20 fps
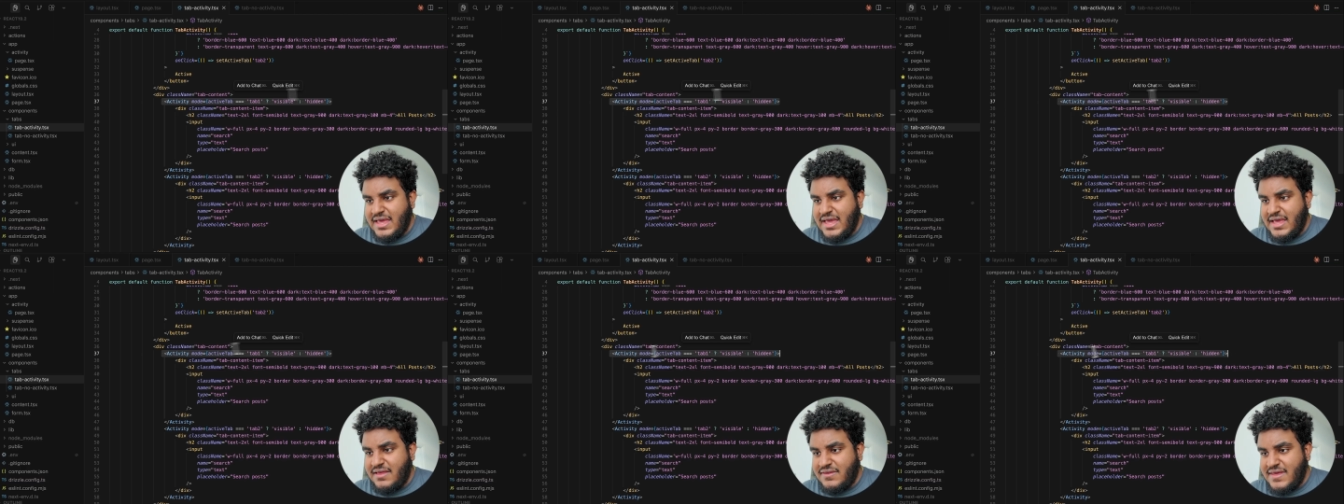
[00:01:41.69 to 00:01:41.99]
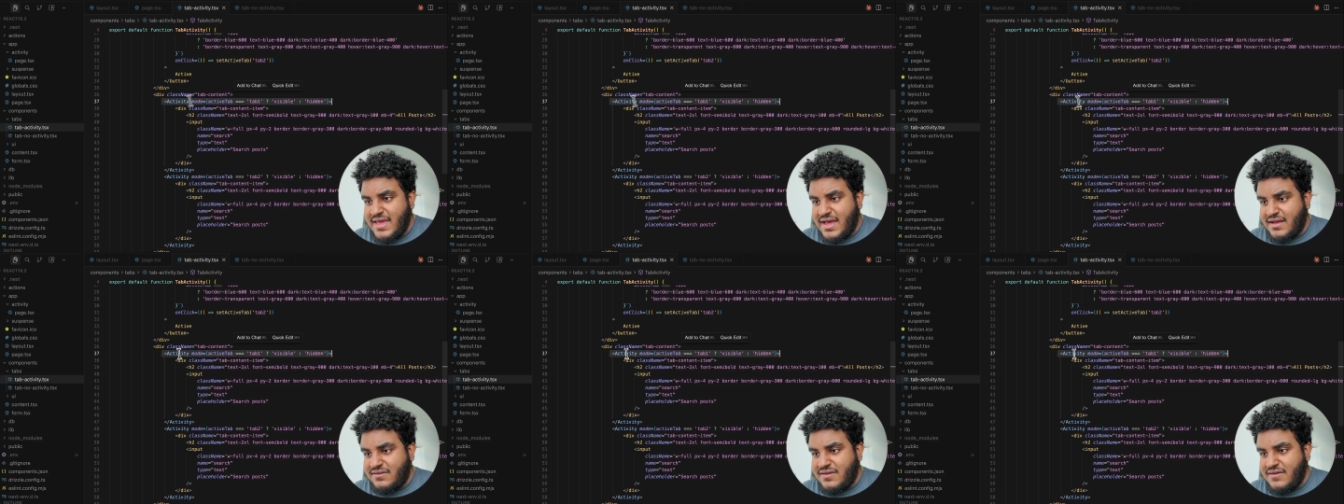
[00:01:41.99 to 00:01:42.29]
In
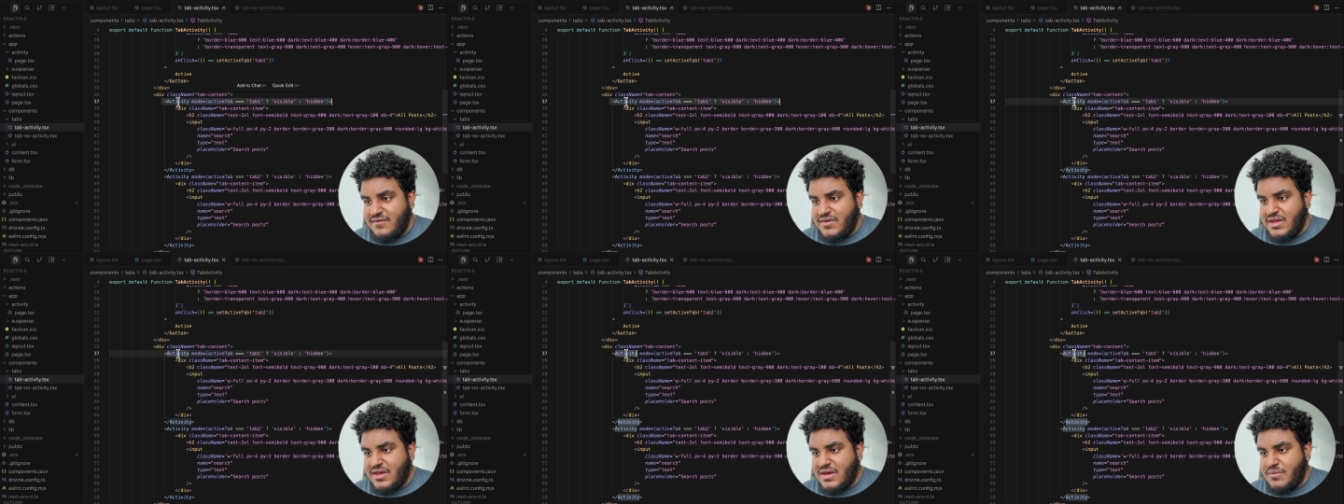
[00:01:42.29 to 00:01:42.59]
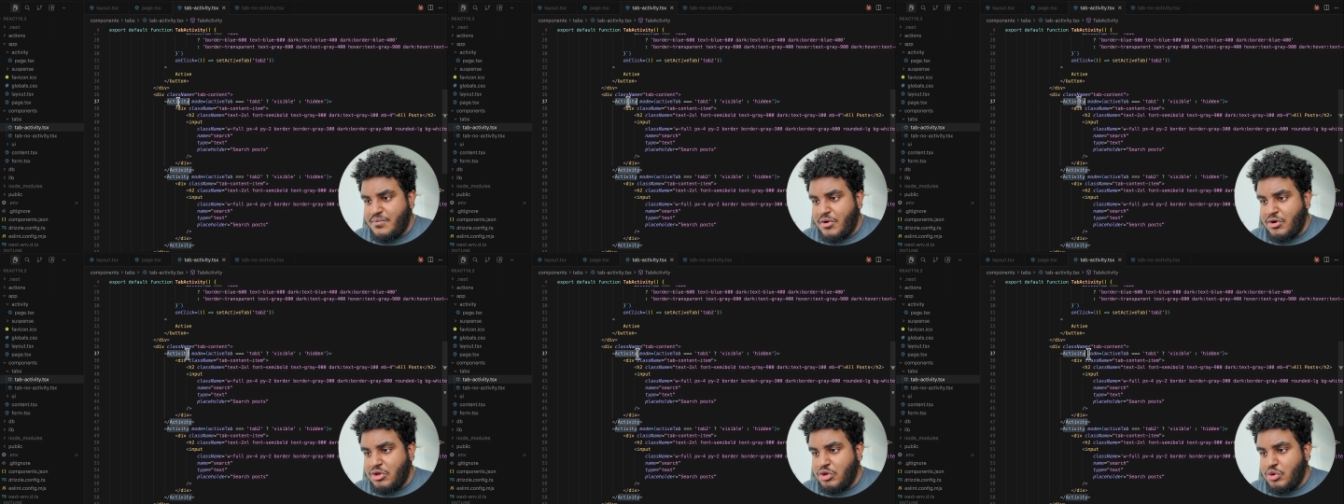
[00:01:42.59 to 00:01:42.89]
the activity
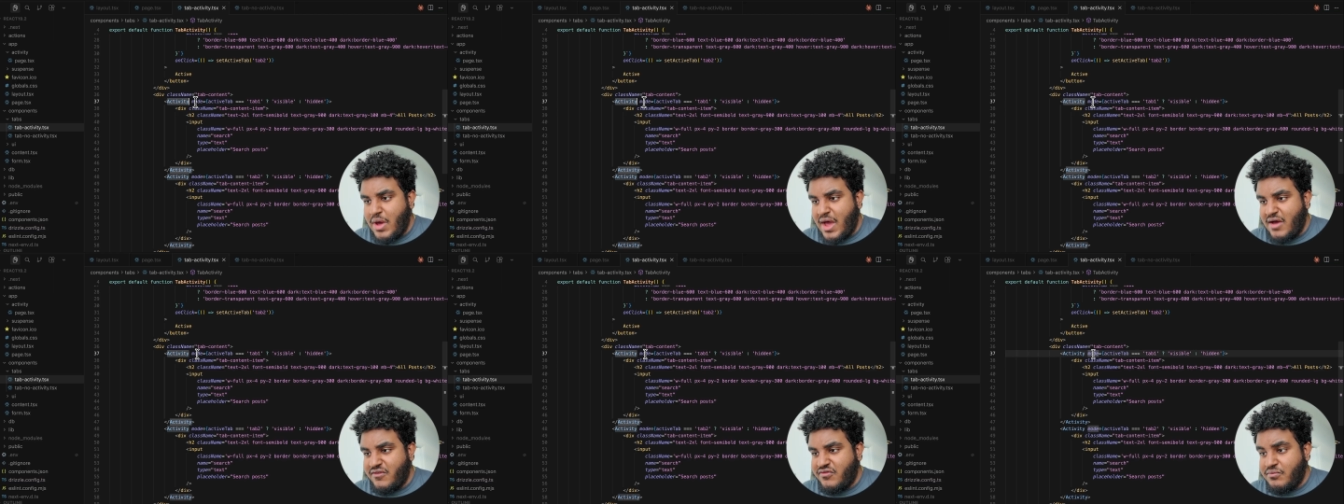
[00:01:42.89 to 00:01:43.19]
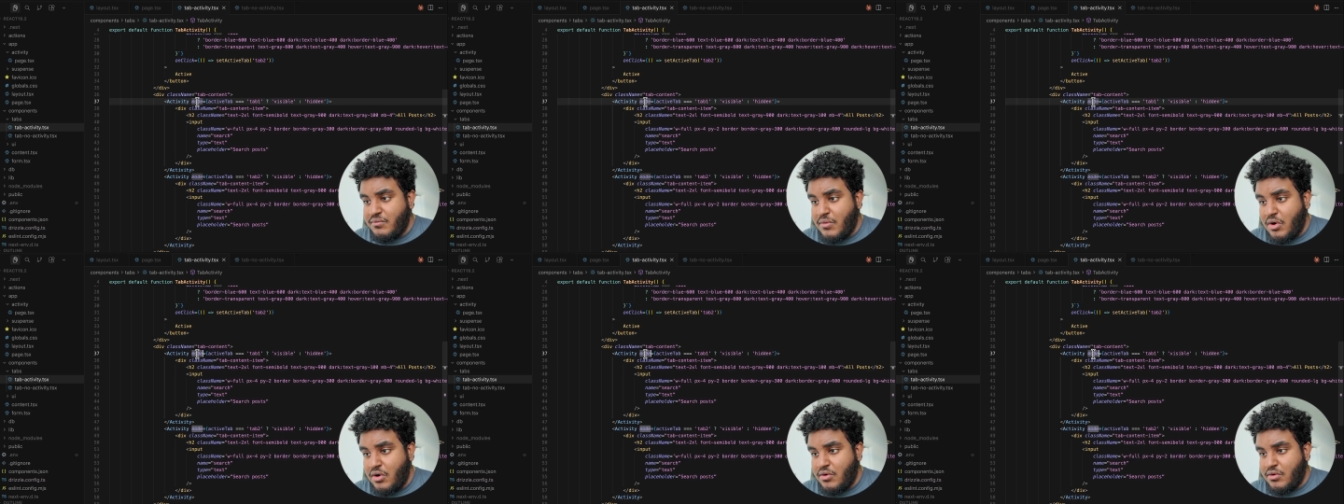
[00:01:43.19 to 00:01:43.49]
component, you
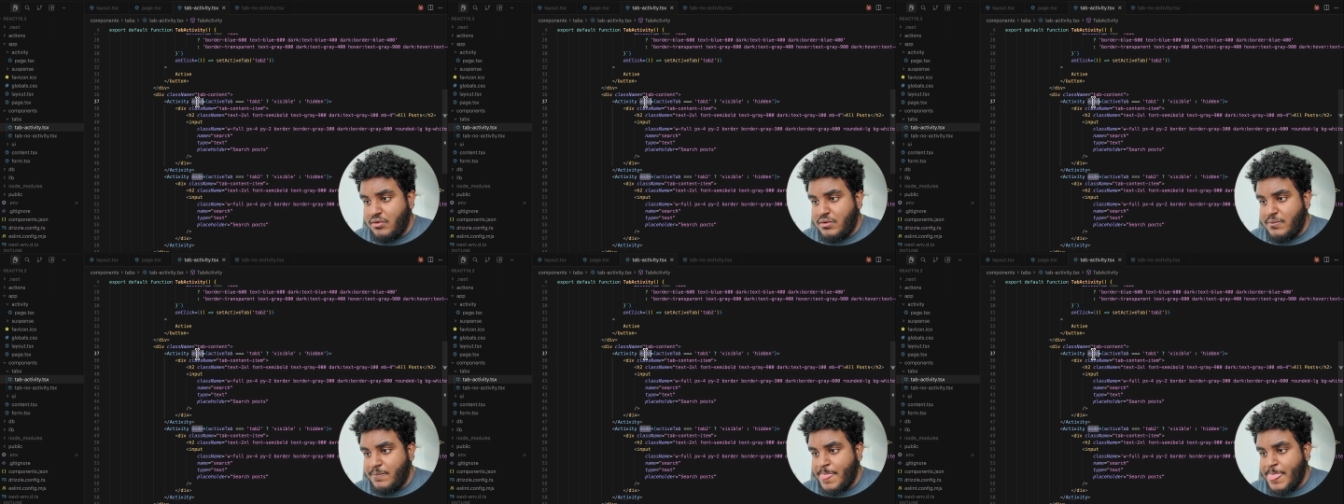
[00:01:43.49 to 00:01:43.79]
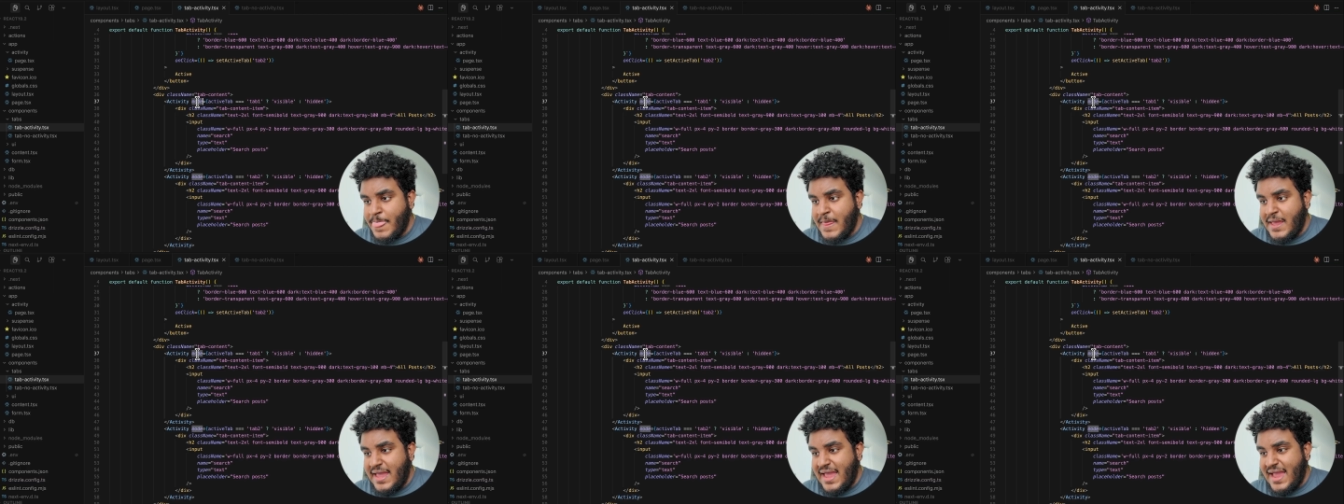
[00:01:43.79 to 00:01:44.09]
have mode,
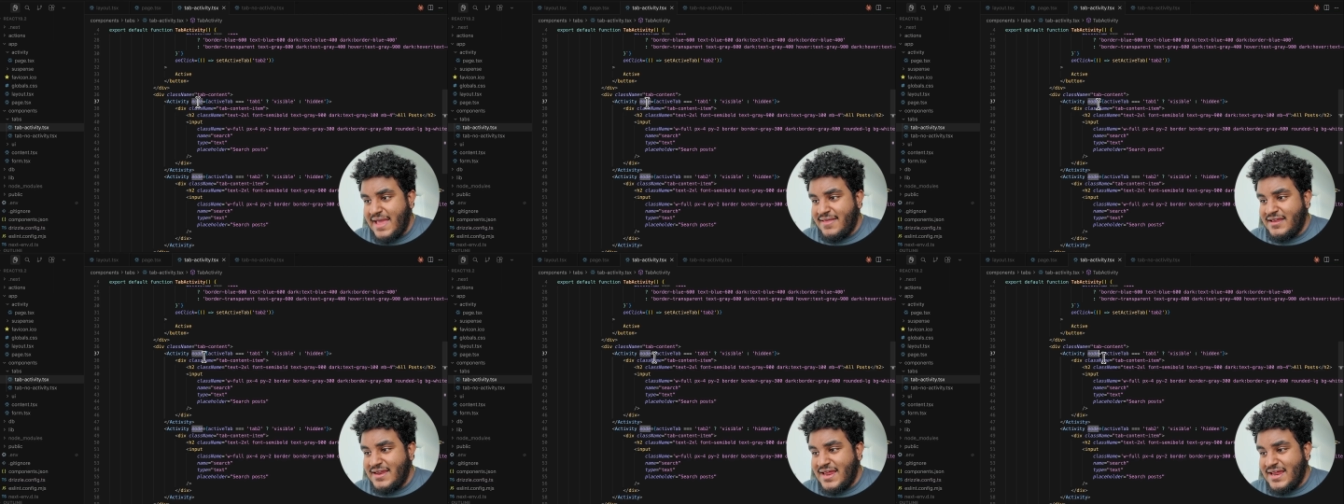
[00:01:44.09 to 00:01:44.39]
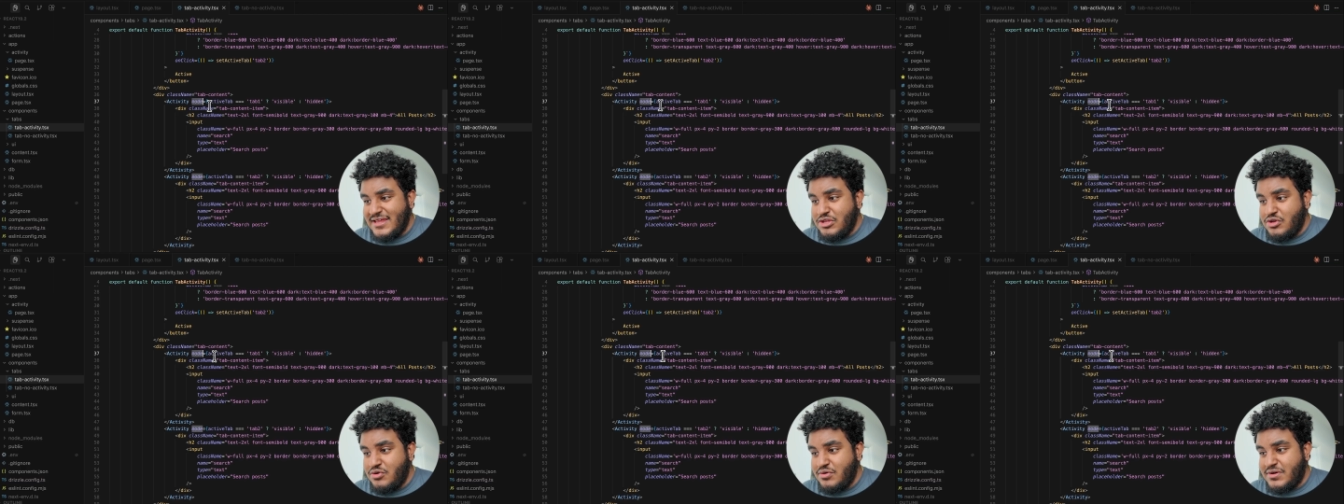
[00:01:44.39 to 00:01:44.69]
and
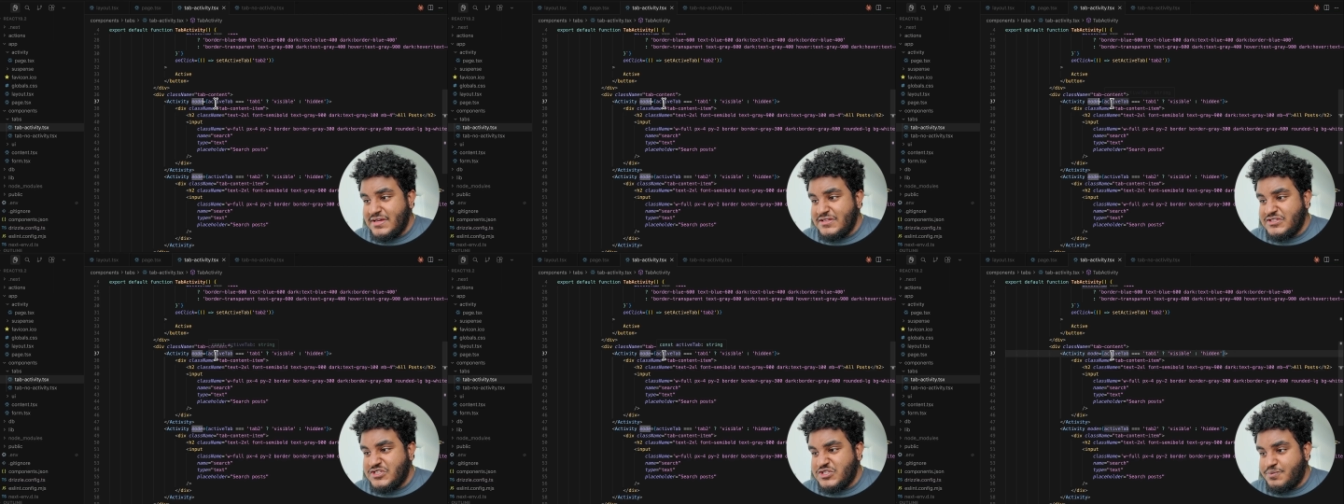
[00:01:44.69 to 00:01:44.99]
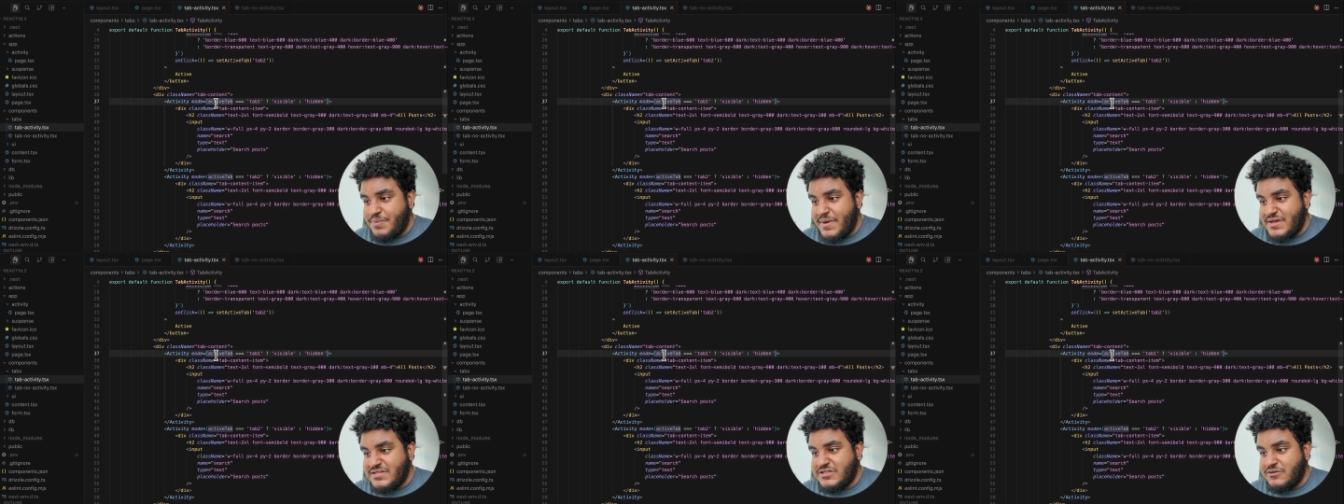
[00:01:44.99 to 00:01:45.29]
then you can
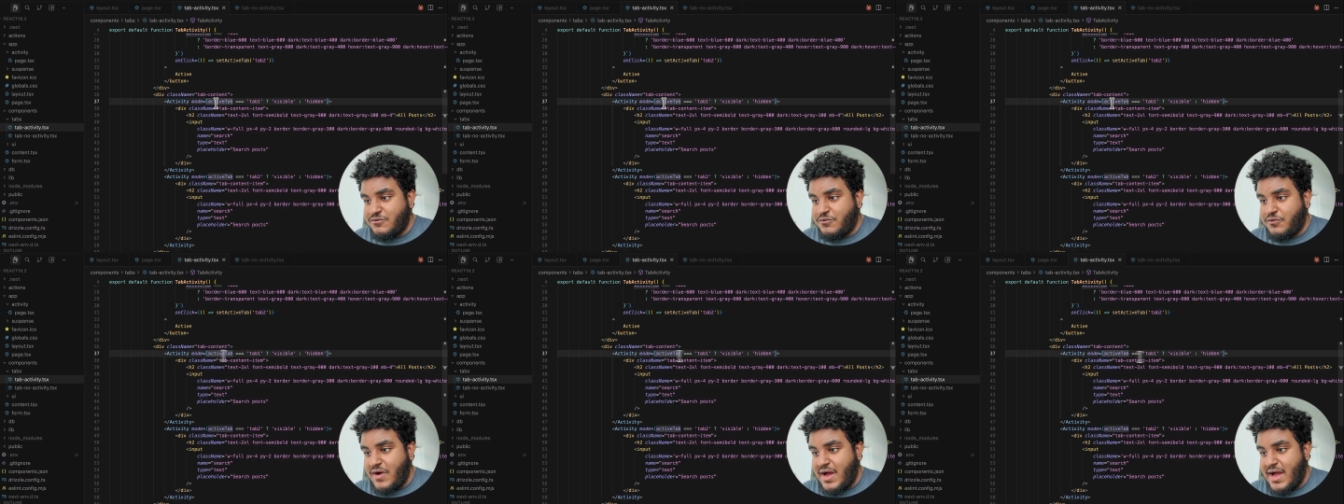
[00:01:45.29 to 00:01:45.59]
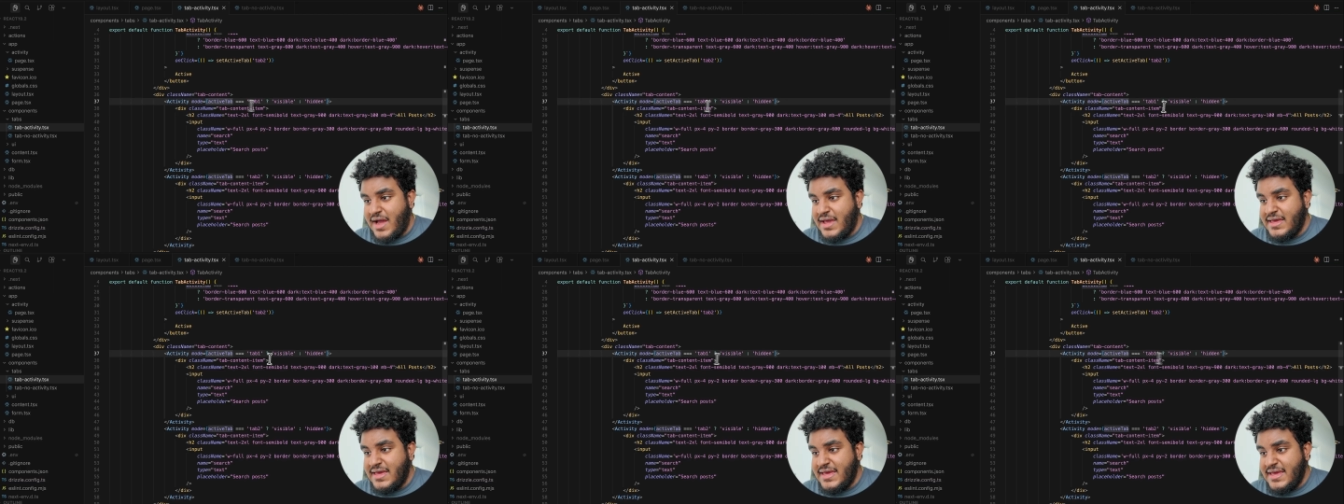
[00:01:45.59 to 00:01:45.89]

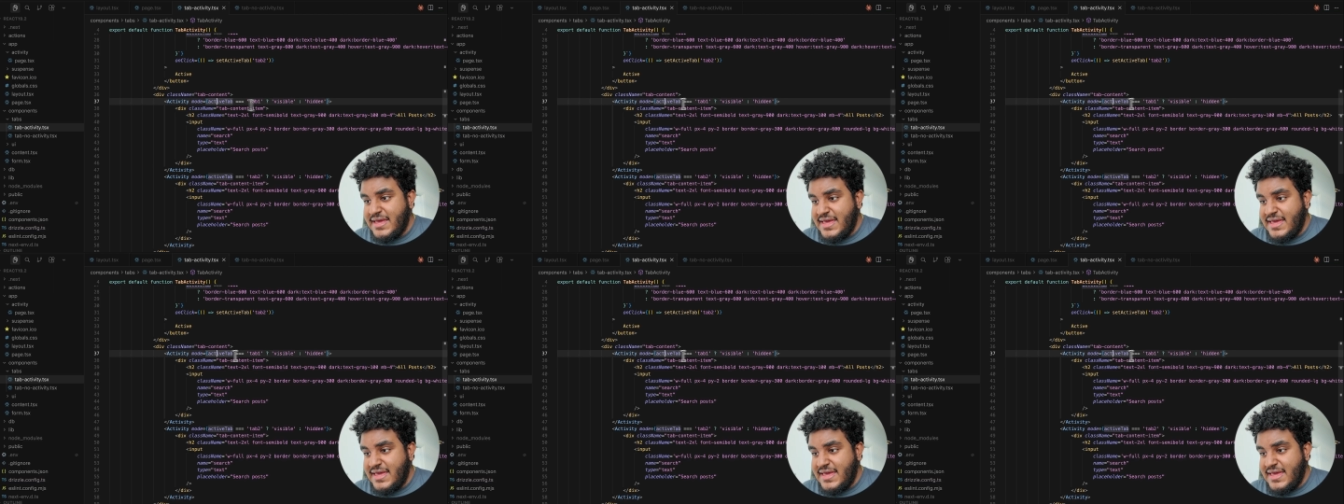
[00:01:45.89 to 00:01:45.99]
specify